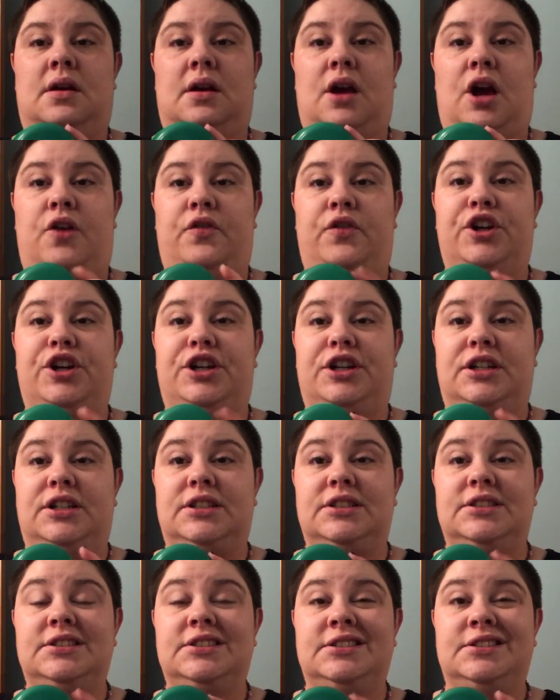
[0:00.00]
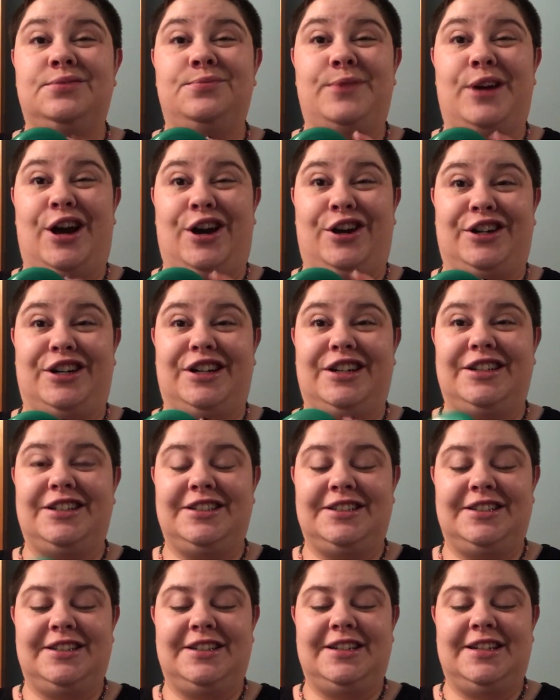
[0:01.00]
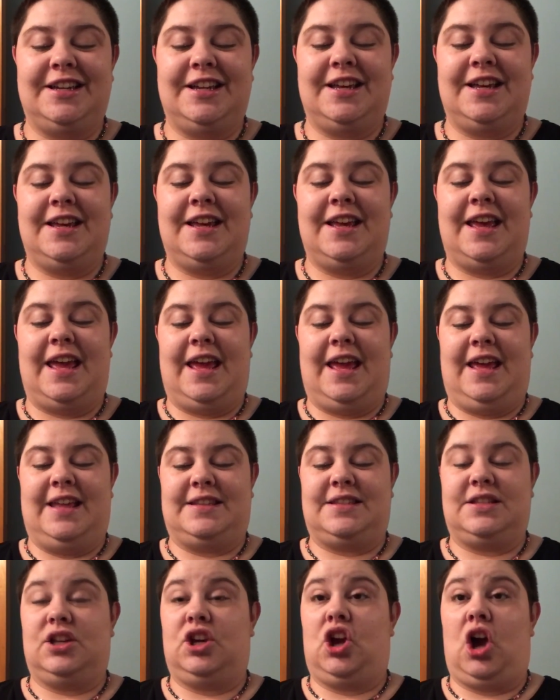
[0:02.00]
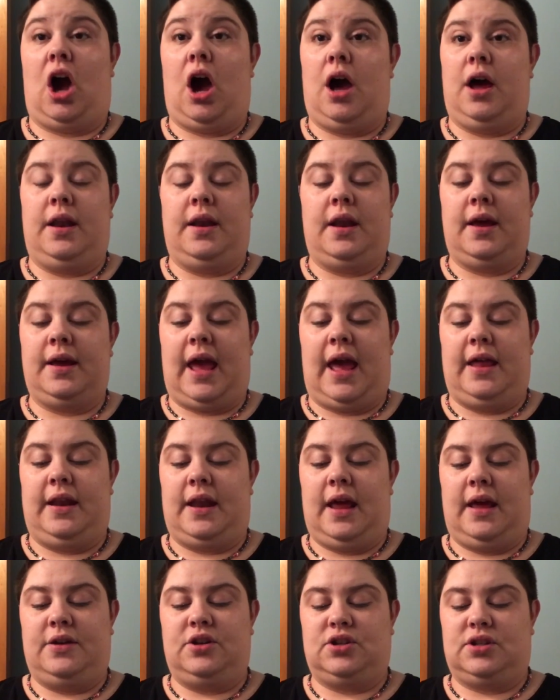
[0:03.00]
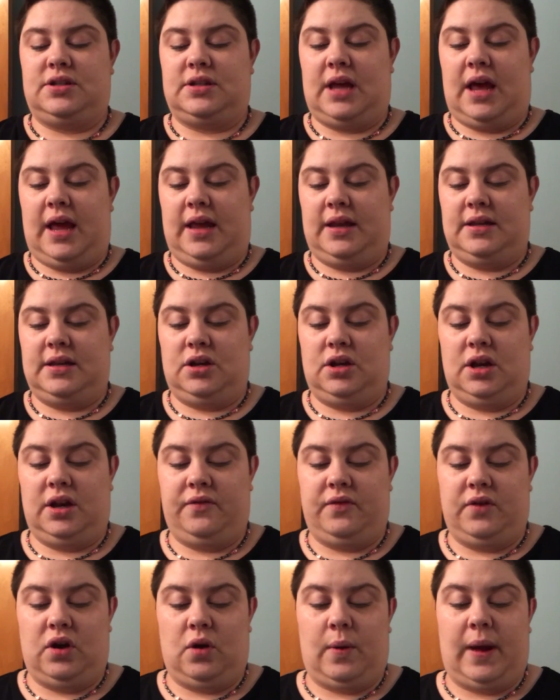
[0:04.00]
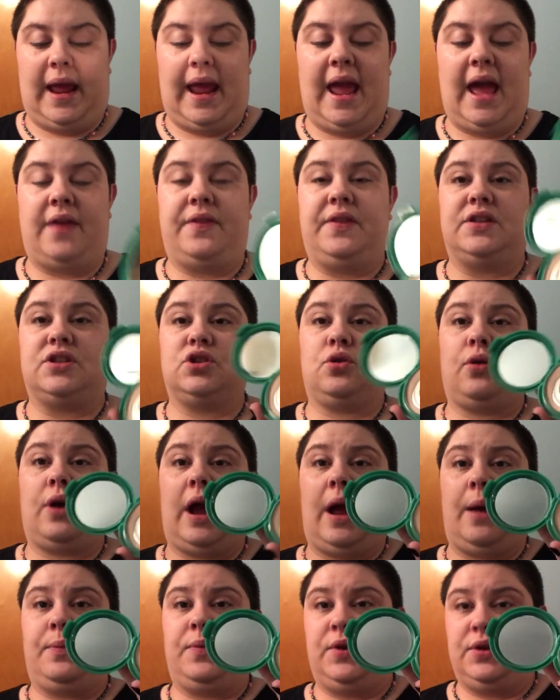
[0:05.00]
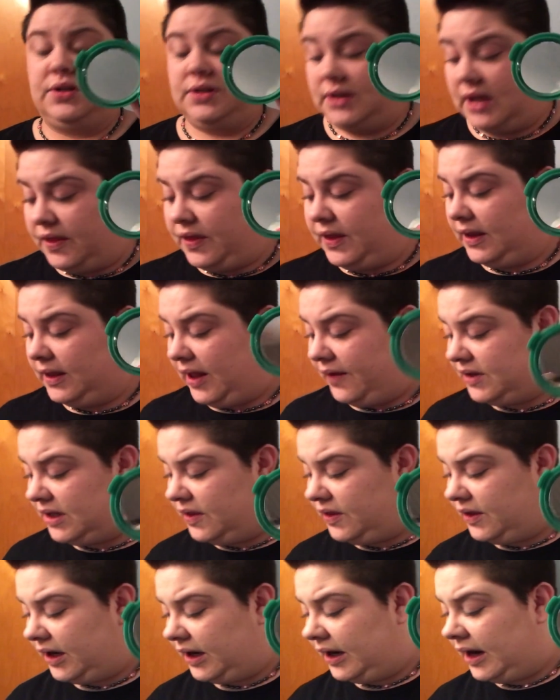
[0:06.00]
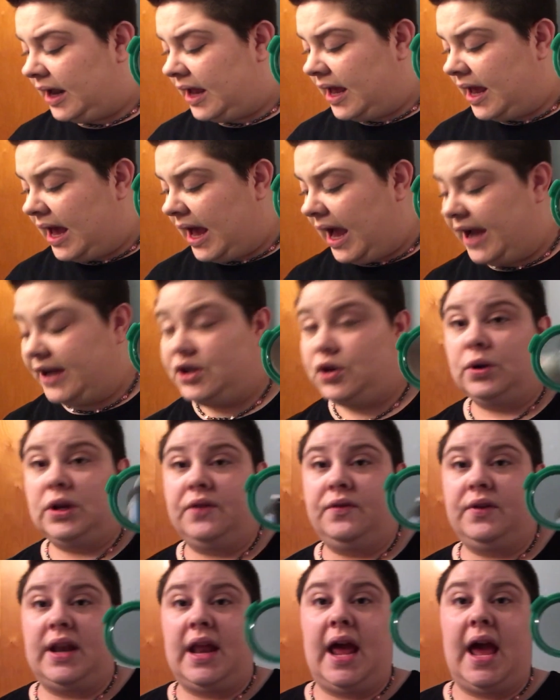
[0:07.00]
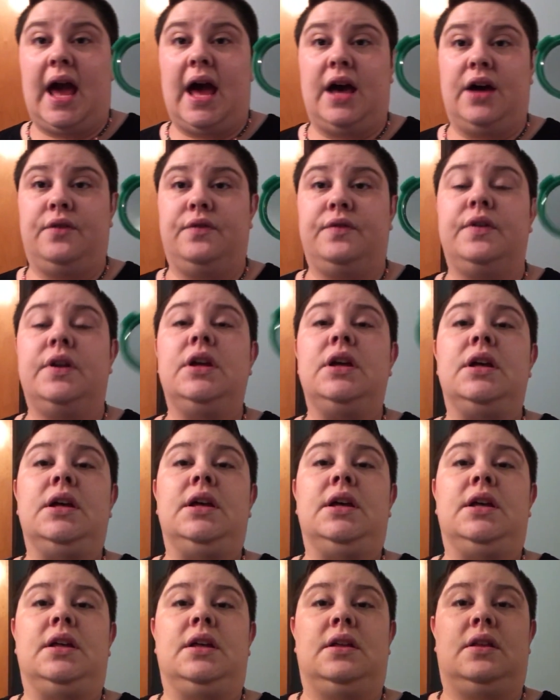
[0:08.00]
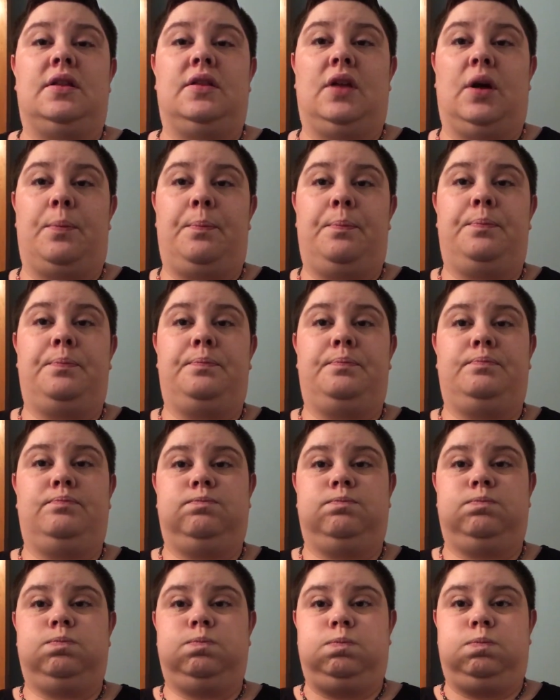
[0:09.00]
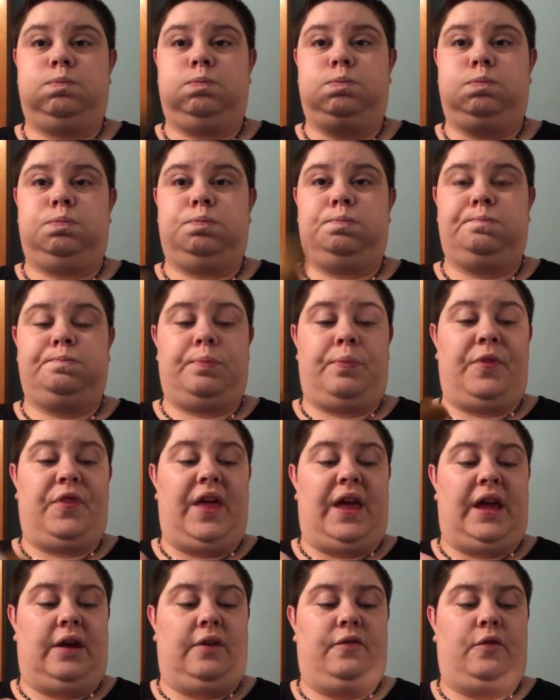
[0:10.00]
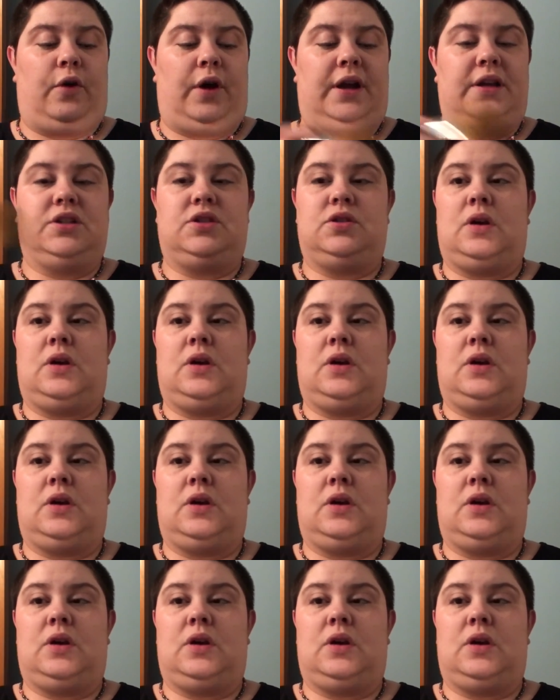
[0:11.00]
CoverGirl powder, it's gone. Again, I didn't even know I had this crap. There's nothing left in there. I don't even have the thing for it.